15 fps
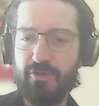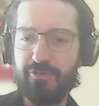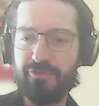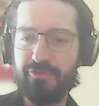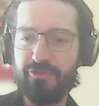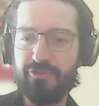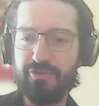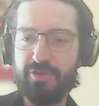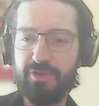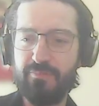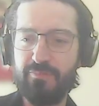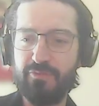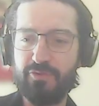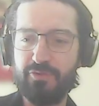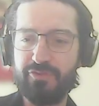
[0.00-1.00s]
How do you
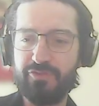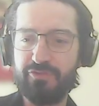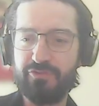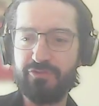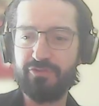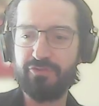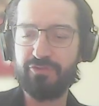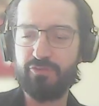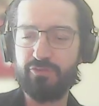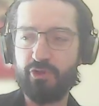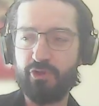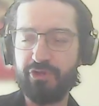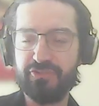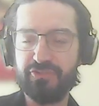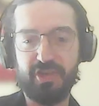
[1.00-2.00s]
approach the
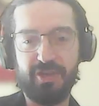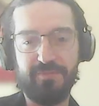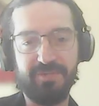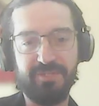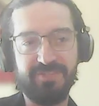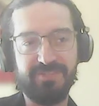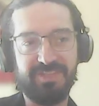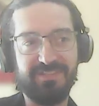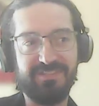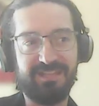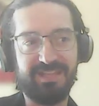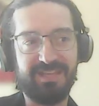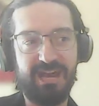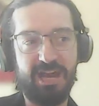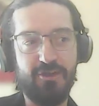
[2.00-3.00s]
workshop, in a sense,
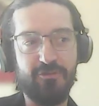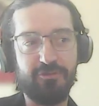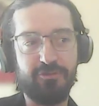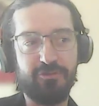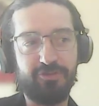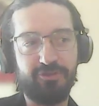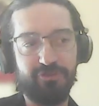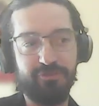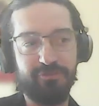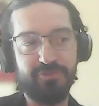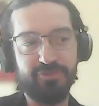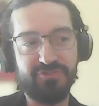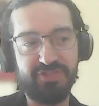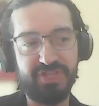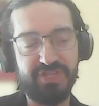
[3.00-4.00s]
like how do you
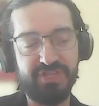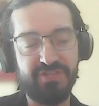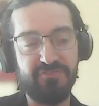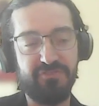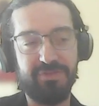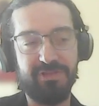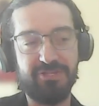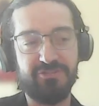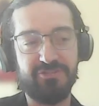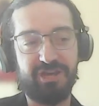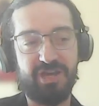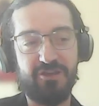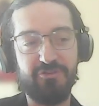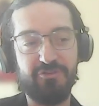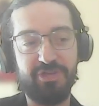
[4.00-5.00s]
present the information and
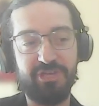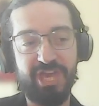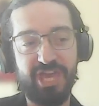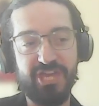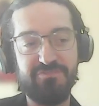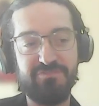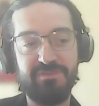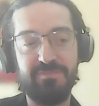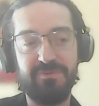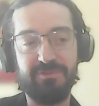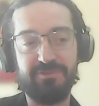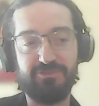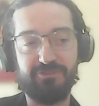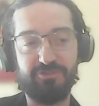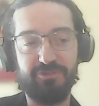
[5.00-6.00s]
how do you engage people
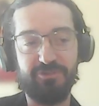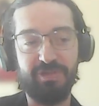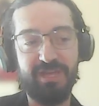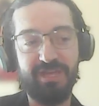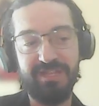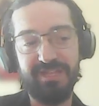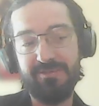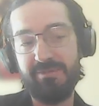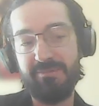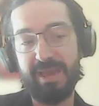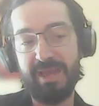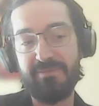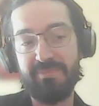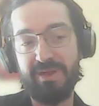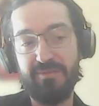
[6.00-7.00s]
so you
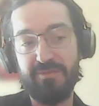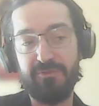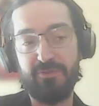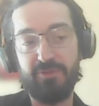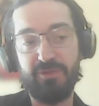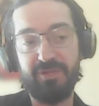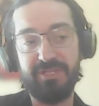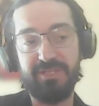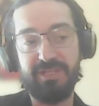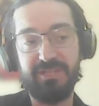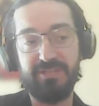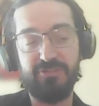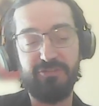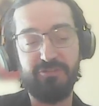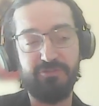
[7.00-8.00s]
make it memorable and that
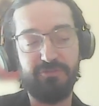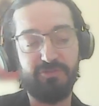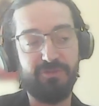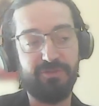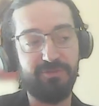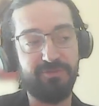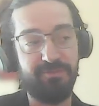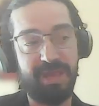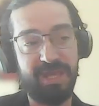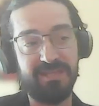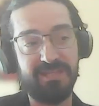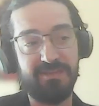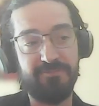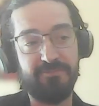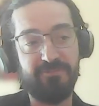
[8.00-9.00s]
you make
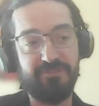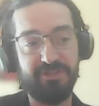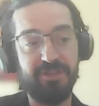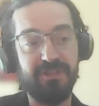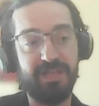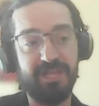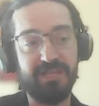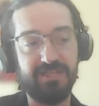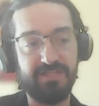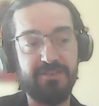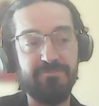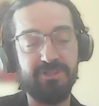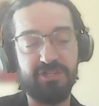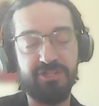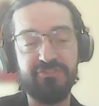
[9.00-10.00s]
them feel like
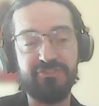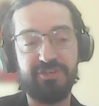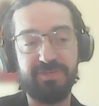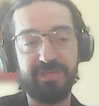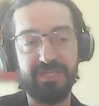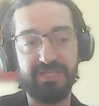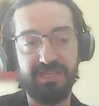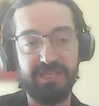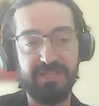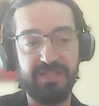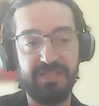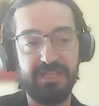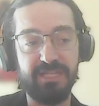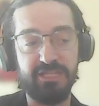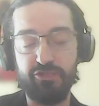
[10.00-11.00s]
they've learned something and that
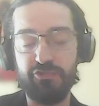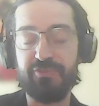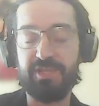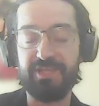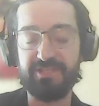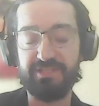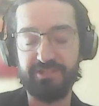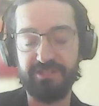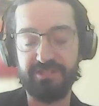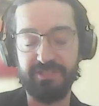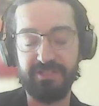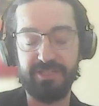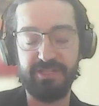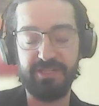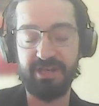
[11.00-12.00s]
they can use that in
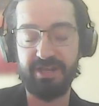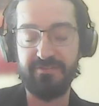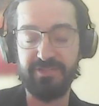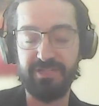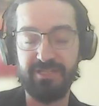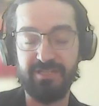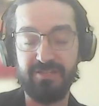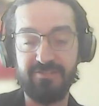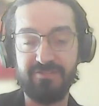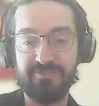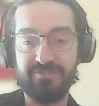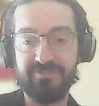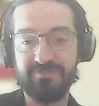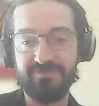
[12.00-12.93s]
their everyday life?